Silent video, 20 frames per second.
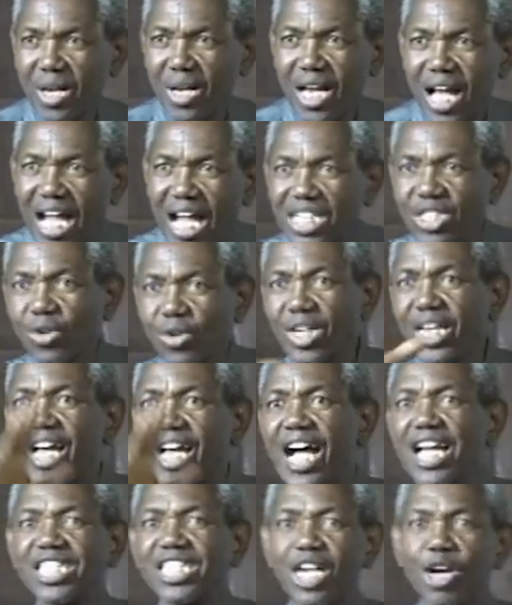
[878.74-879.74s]
And the only
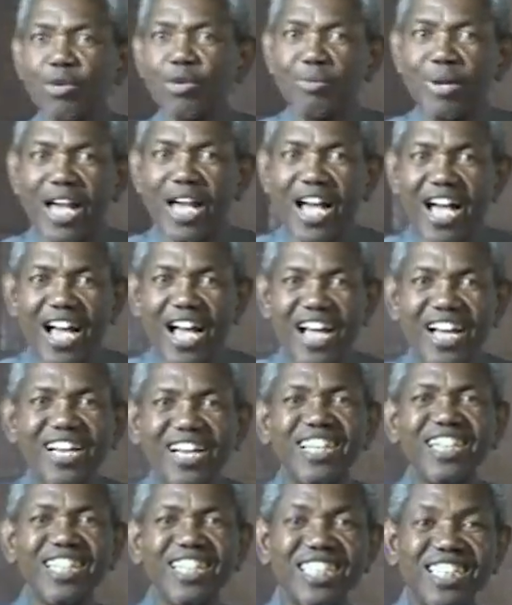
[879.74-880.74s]
answer will be,
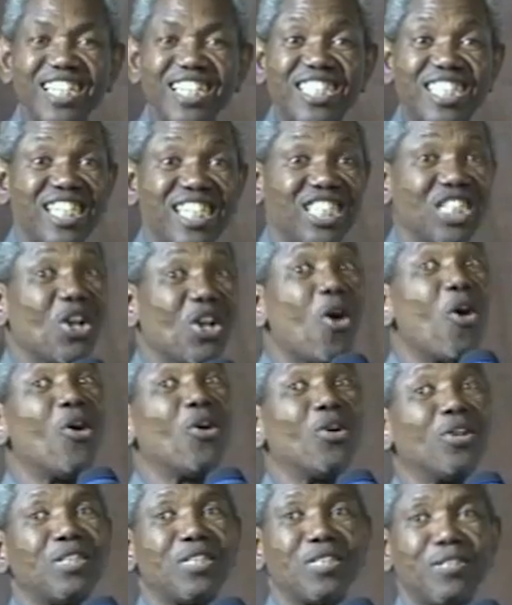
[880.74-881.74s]
this is God.
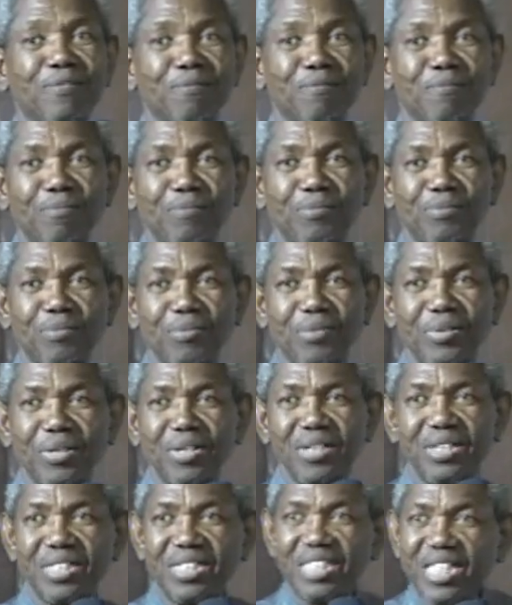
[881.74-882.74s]

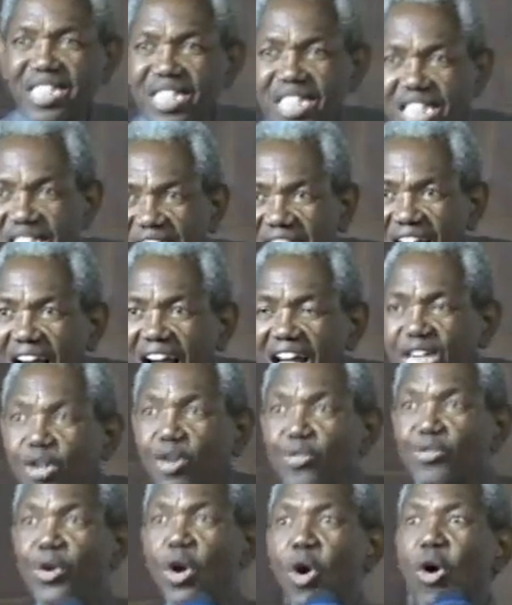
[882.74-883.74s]
This is the hand
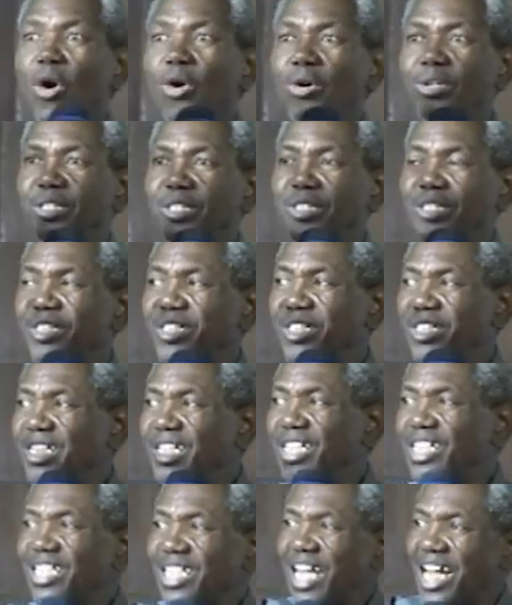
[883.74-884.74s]
of God
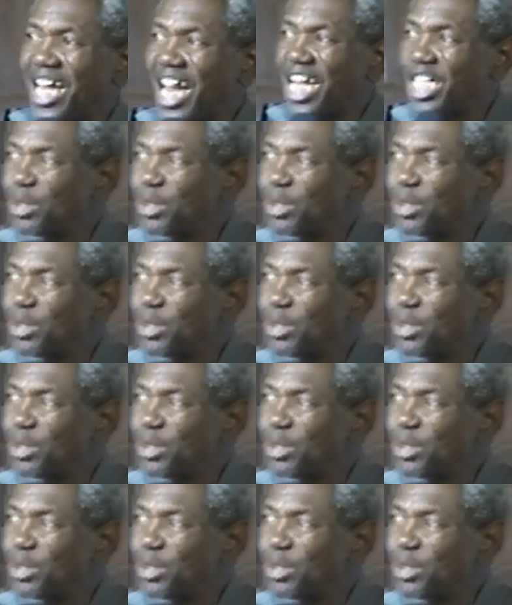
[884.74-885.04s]
that has